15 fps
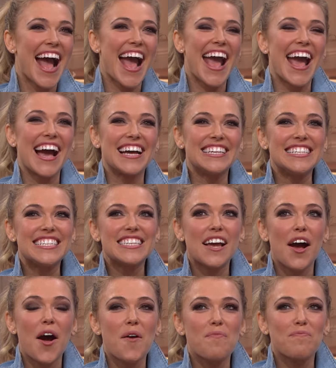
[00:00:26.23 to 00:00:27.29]
And you
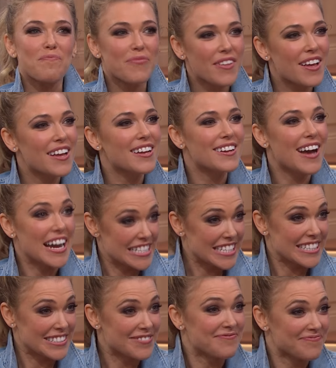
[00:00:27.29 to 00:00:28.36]
did not, did you? I did.
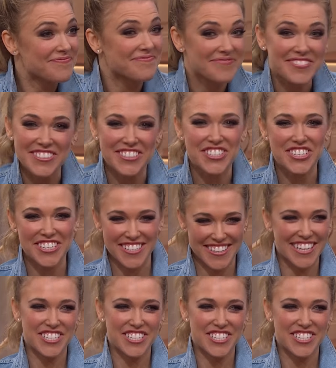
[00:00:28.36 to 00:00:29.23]
Oh my God. And